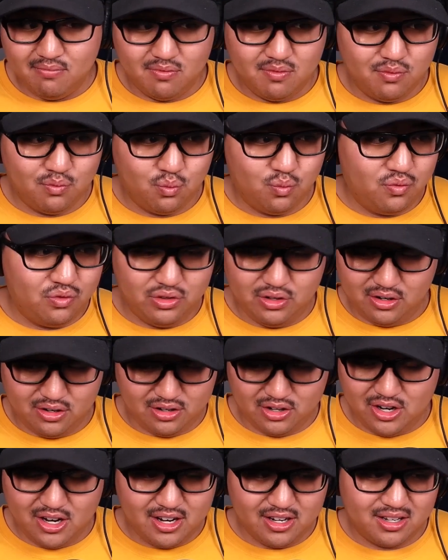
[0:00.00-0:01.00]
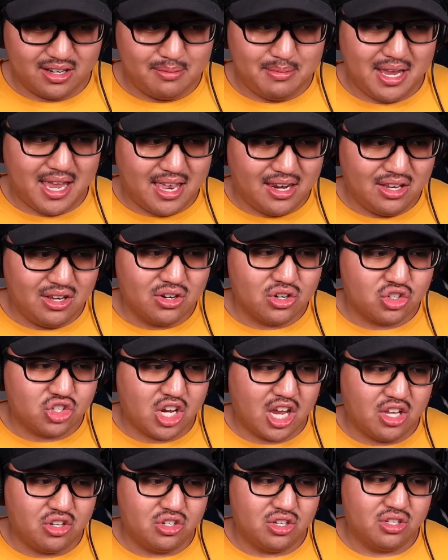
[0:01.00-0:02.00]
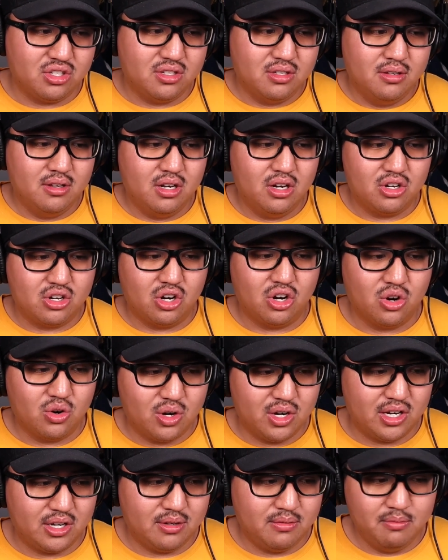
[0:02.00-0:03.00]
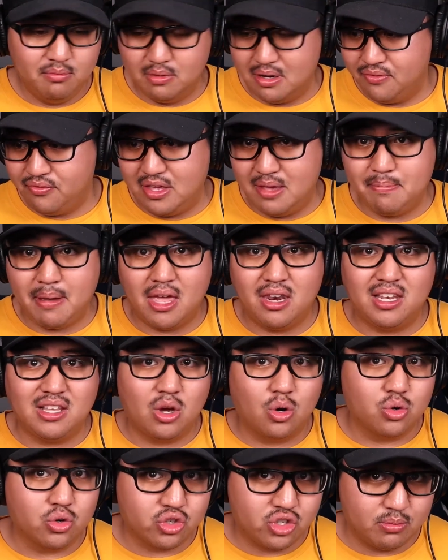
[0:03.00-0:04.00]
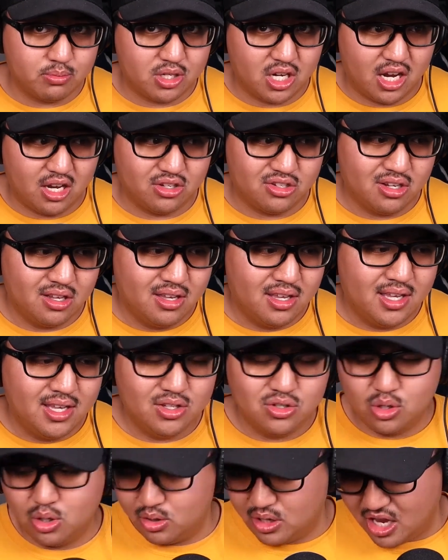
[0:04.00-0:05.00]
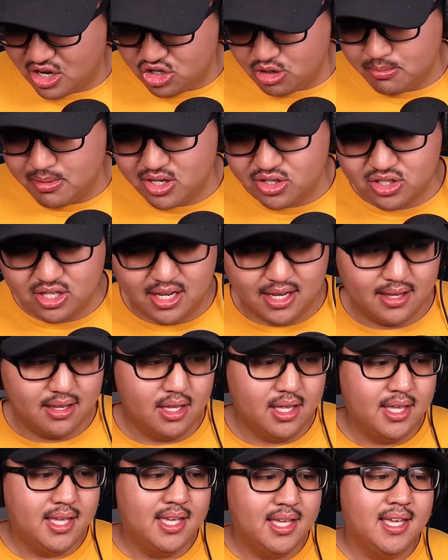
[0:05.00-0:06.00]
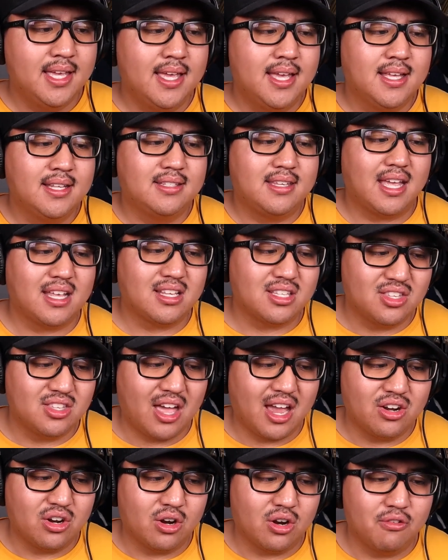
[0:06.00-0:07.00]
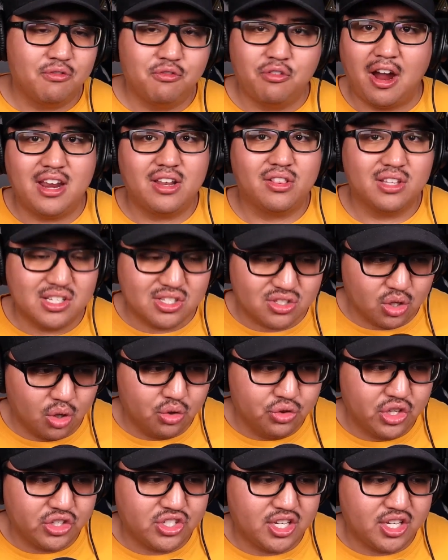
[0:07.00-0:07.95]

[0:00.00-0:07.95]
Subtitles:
are there going to be any other changes occurring with the impending ownership change. So in case you missed it, Dan Snyder finally sold the